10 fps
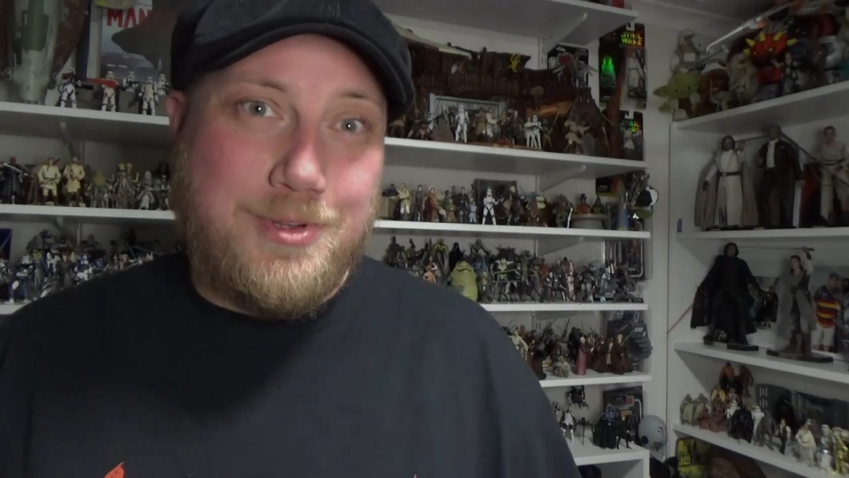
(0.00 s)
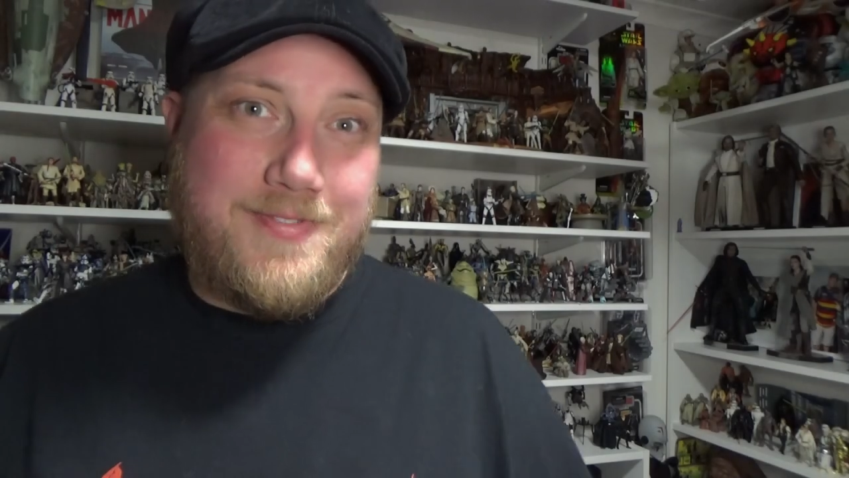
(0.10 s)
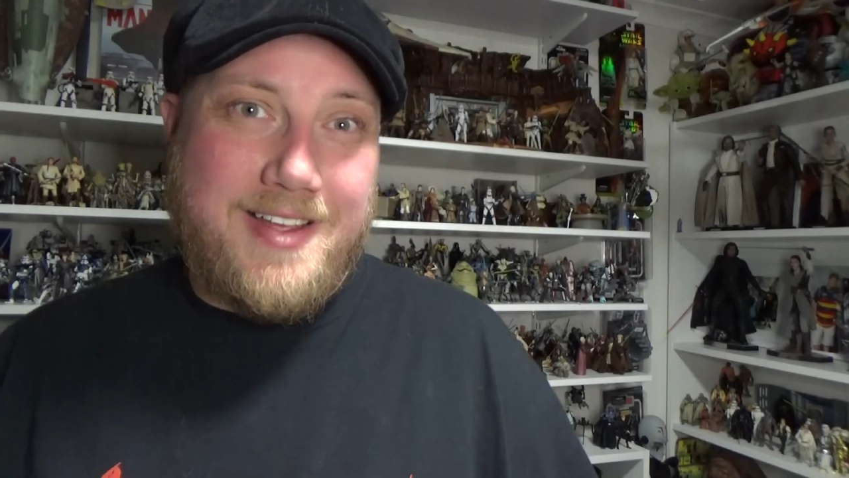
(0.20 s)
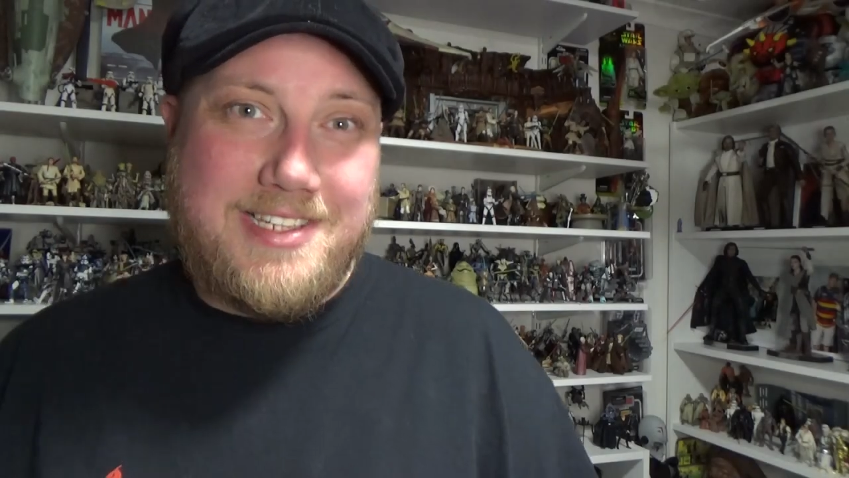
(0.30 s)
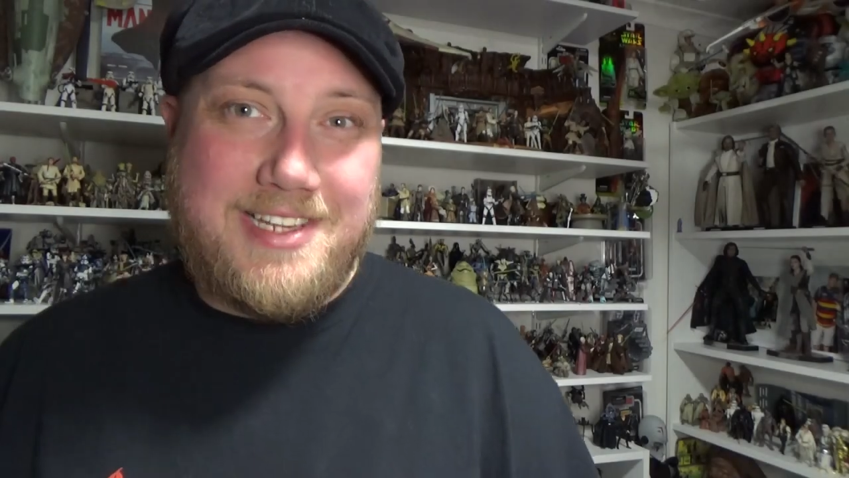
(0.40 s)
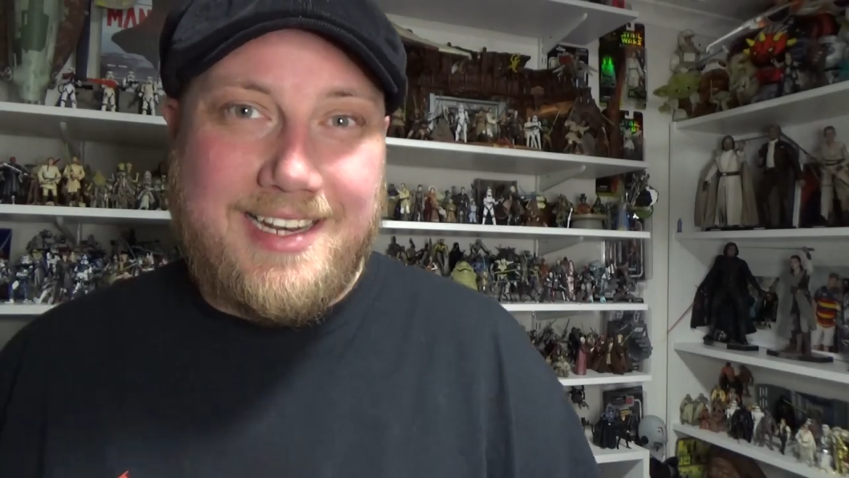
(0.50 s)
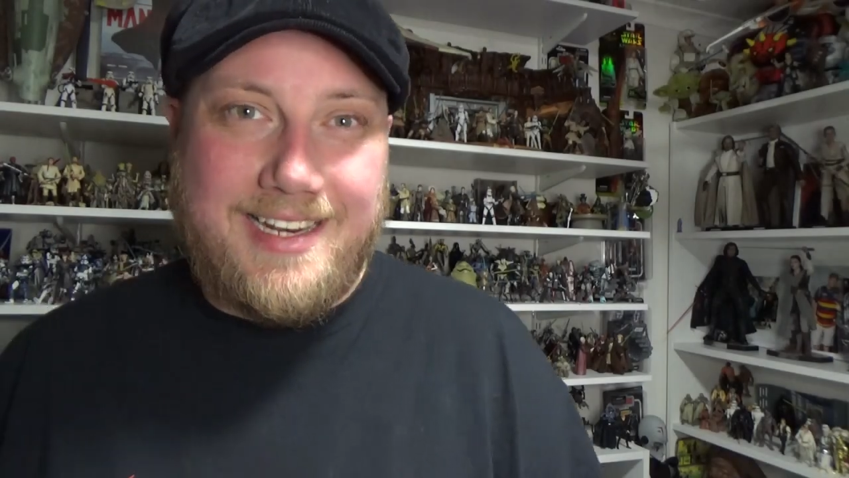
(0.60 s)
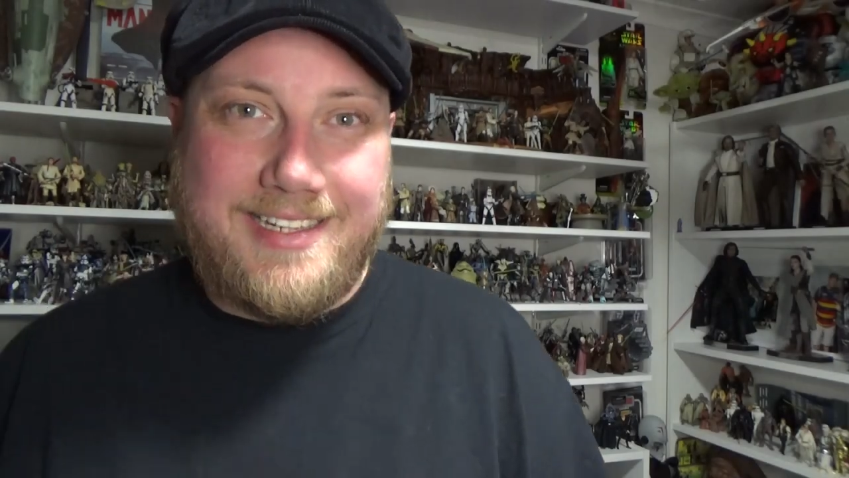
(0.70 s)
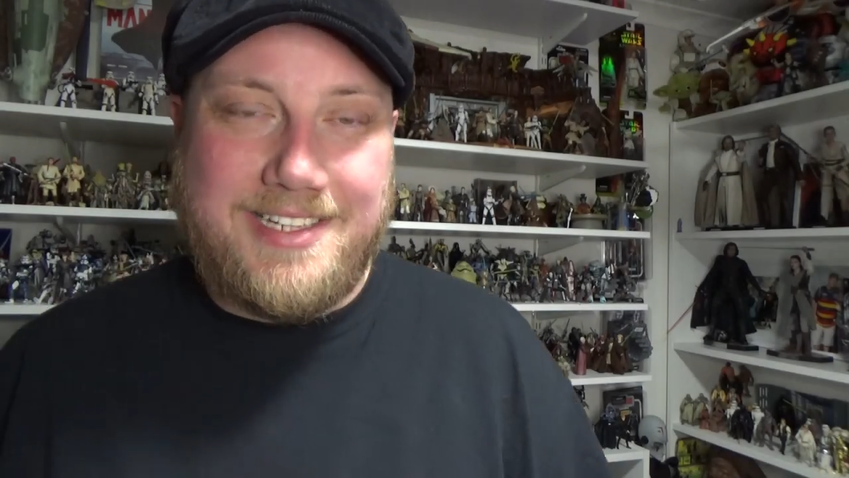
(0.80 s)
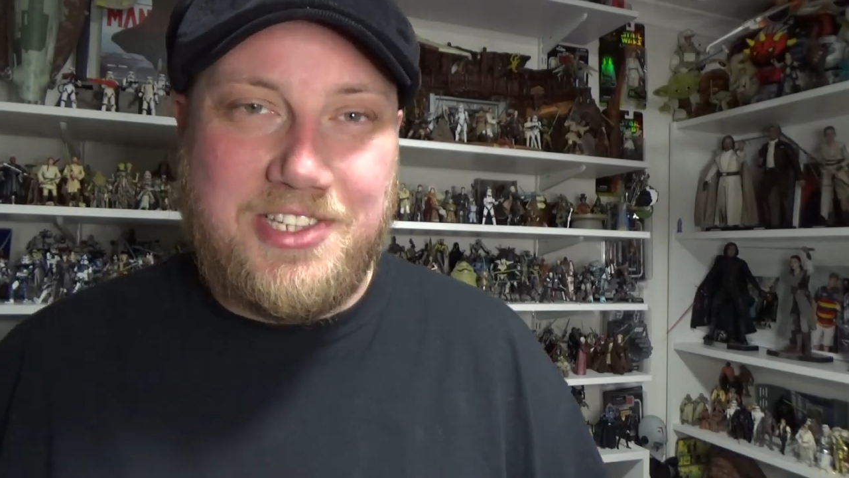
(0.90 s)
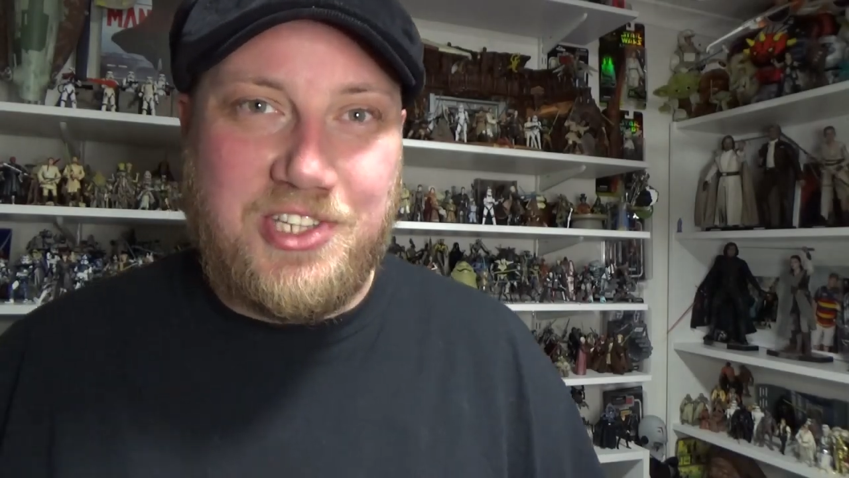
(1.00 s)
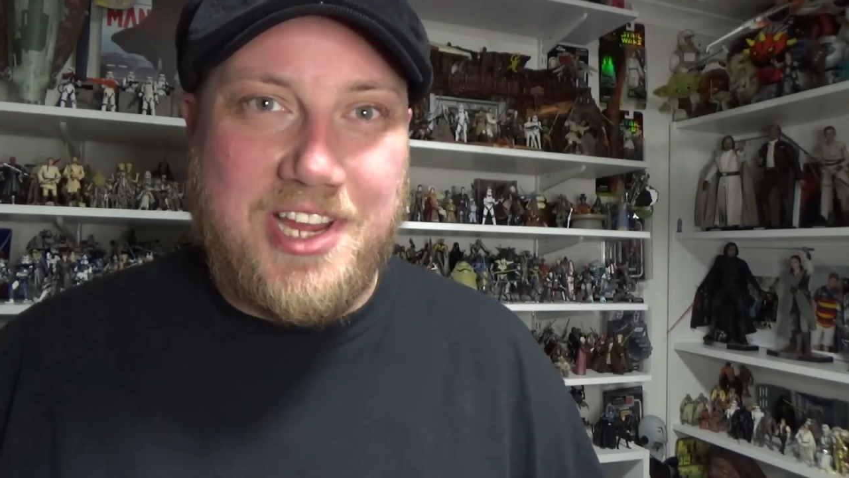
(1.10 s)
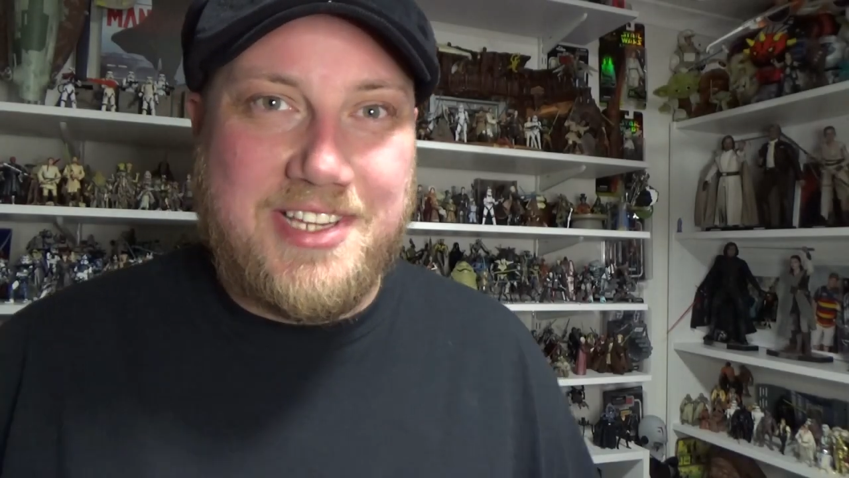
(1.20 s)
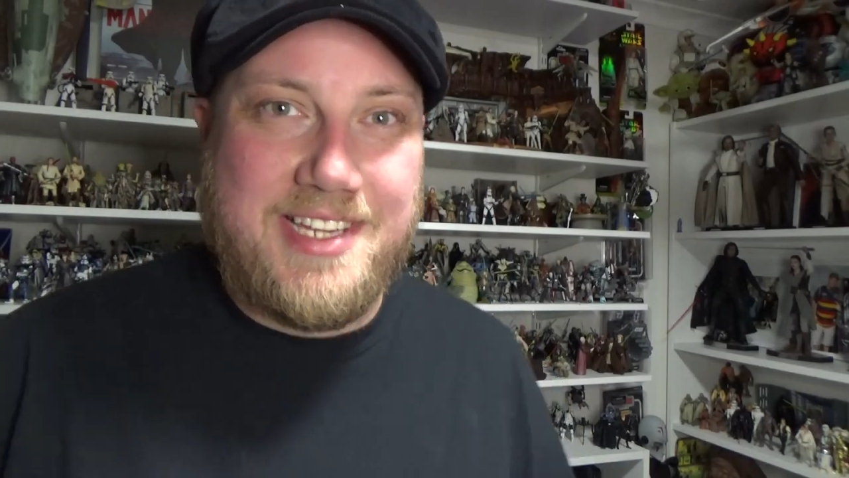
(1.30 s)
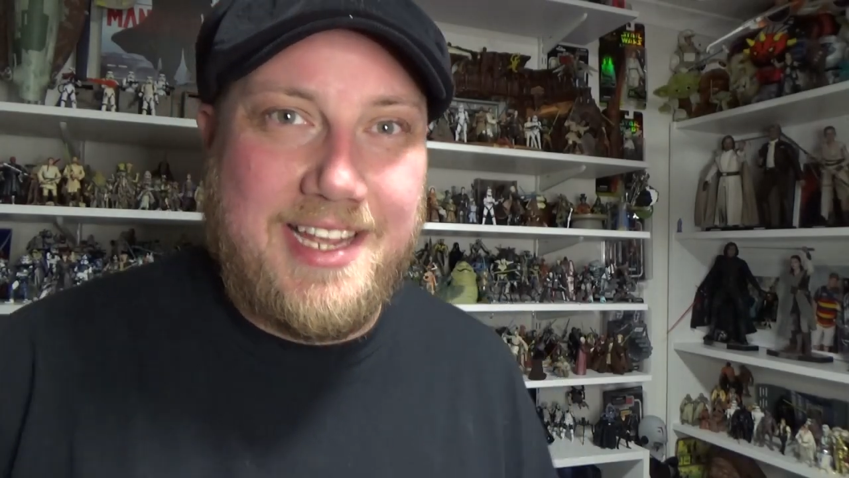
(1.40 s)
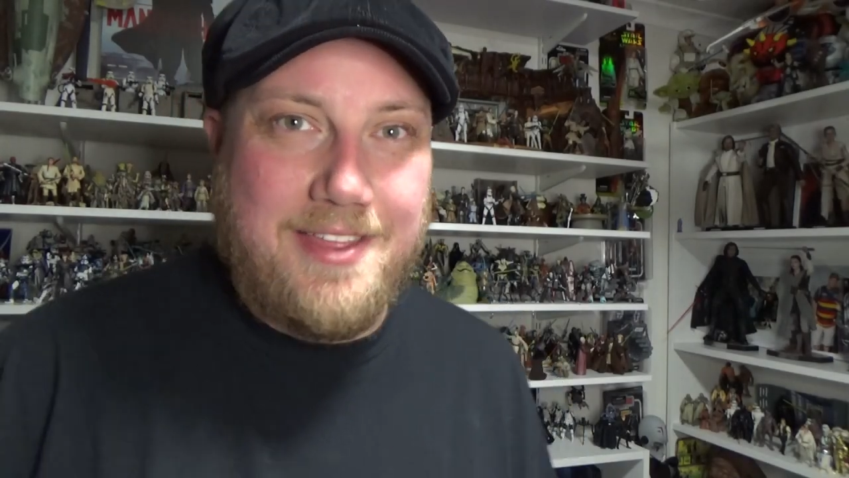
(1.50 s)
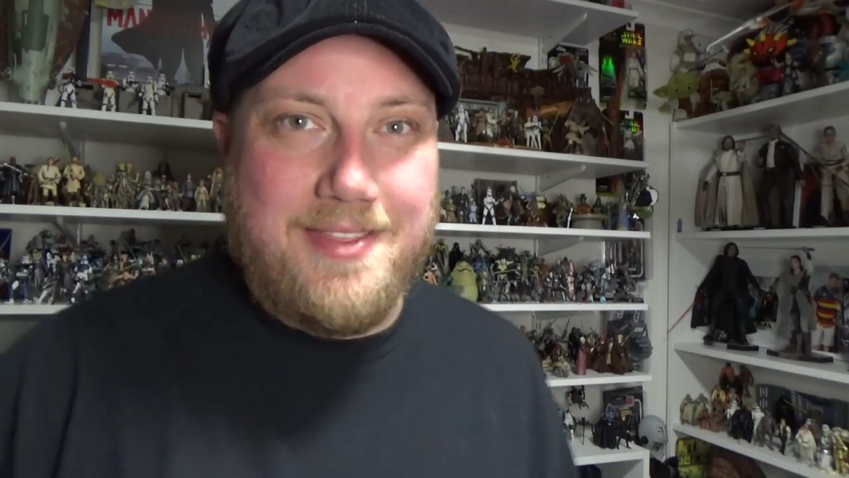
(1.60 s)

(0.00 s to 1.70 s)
Wars fans and collectors, Jesse here.